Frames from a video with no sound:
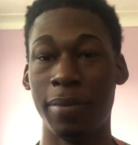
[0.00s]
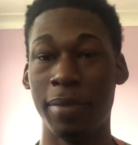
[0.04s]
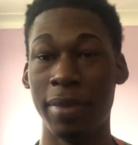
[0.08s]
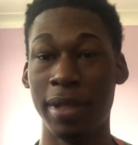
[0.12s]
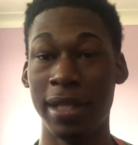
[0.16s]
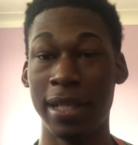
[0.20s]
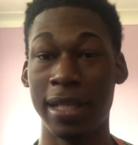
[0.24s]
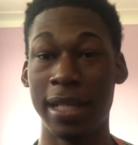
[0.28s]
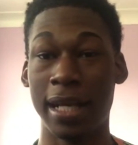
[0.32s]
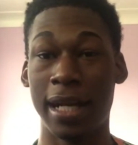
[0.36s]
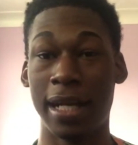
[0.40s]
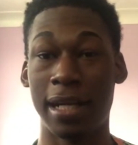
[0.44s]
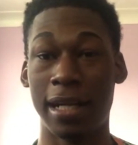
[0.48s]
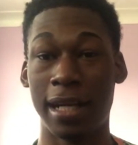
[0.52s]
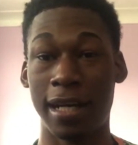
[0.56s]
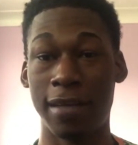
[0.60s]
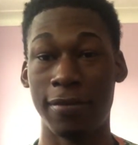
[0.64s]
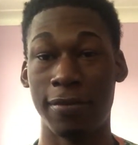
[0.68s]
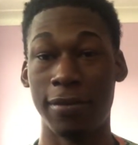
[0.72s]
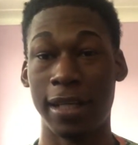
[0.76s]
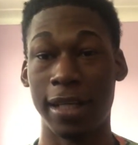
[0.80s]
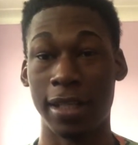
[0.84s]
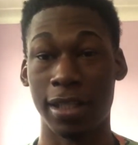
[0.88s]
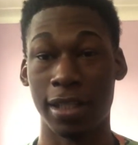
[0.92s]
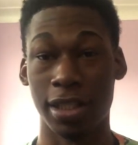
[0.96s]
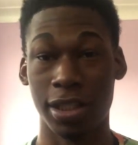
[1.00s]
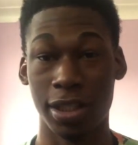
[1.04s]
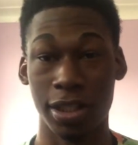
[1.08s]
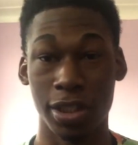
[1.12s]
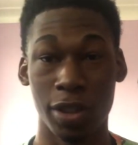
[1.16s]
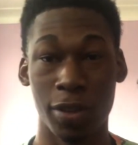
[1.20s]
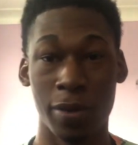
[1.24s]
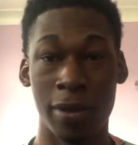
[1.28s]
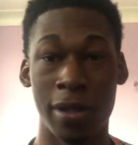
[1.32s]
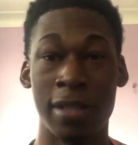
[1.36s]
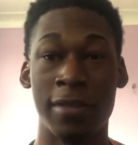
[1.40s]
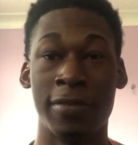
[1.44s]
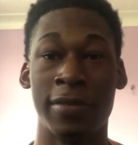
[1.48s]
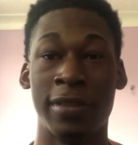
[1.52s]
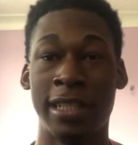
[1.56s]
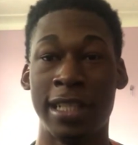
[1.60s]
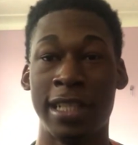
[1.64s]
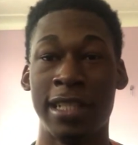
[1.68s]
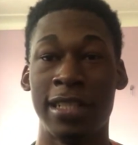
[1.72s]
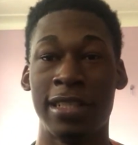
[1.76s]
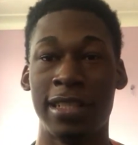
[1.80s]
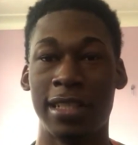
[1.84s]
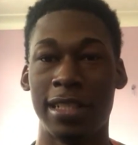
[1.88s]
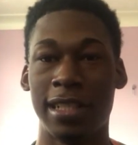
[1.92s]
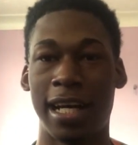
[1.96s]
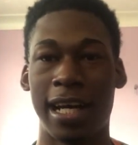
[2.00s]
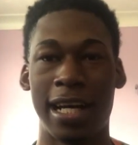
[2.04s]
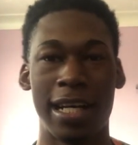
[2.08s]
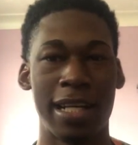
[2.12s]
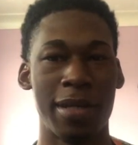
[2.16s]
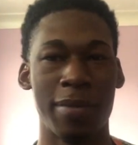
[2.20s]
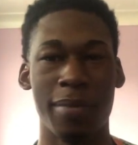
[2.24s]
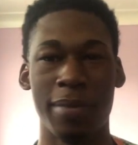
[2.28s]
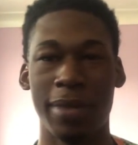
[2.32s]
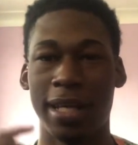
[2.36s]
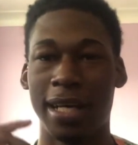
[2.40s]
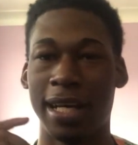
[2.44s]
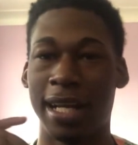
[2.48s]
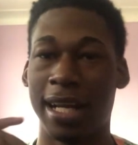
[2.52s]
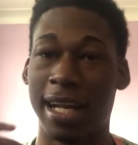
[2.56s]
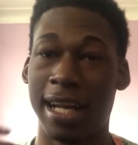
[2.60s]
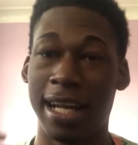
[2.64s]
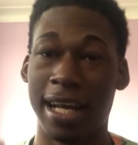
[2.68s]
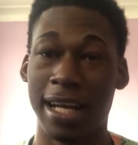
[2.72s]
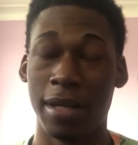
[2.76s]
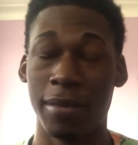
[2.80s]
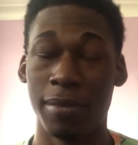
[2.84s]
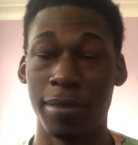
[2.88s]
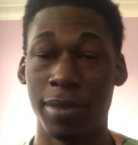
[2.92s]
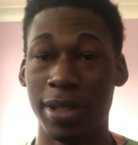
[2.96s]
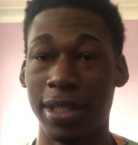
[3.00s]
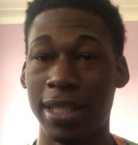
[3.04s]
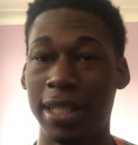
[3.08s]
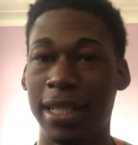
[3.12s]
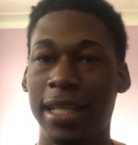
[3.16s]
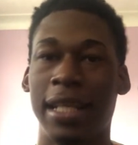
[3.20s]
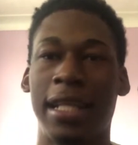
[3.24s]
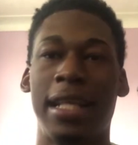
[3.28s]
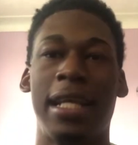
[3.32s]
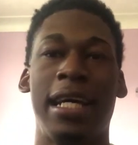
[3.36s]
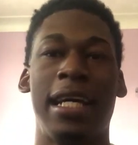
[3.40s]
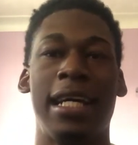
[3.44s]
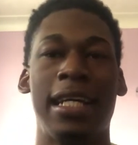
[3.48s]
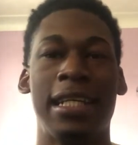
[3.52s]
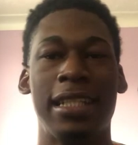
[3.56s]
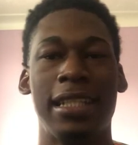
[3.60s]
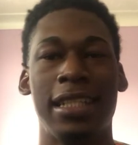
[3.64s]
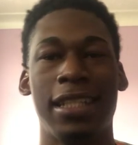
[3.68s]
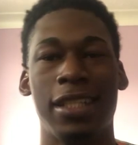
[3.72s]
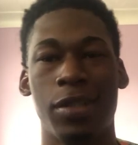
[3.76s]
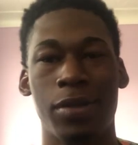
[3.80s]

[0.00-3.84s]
being that I'll have like a good qualification, I can make a lot of money in that.